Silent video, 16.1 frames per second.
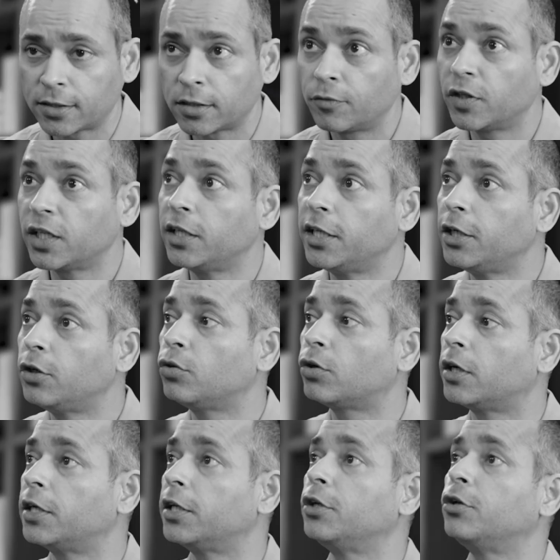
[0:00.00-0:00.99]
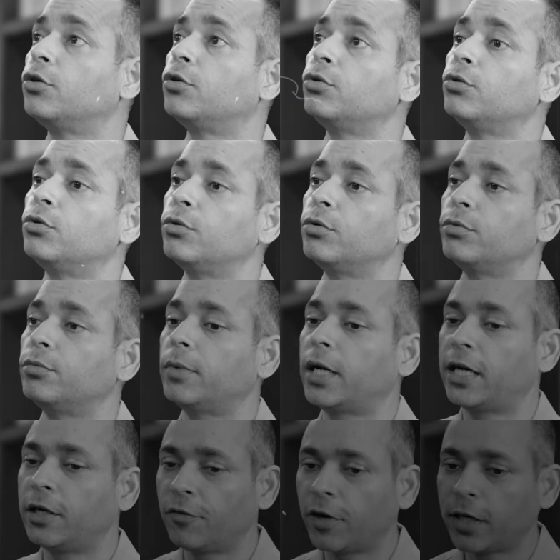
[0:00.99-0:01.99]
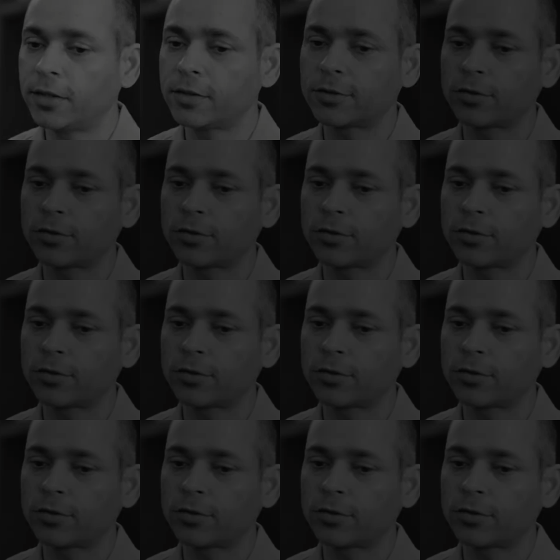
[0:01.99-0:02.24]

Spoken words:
We need to continue to advance